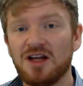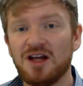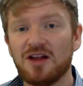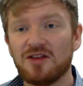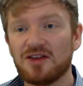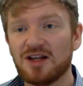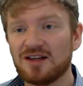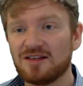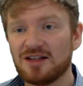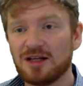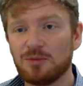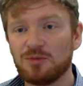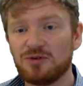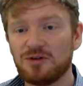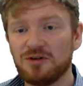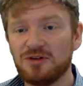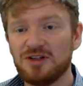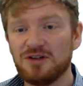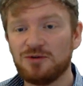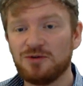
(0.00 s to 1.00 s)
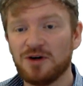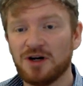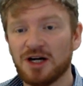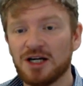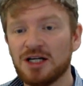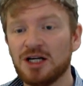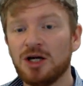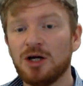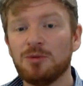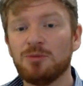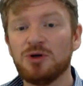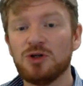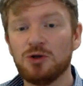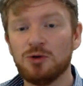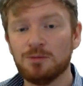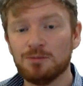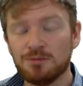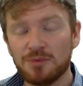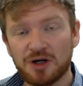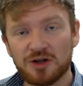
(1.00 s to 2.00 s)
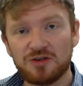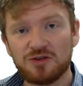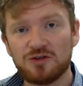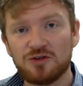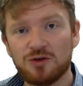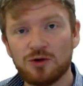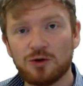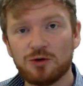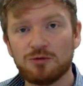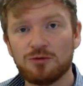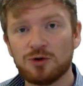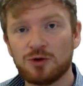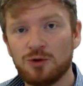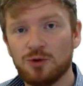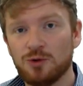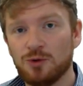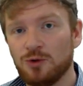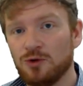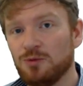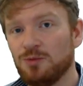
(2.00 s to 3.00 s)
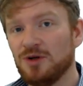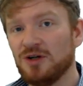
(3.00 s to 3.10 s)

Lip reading: That's absolutely fine. But you must not record,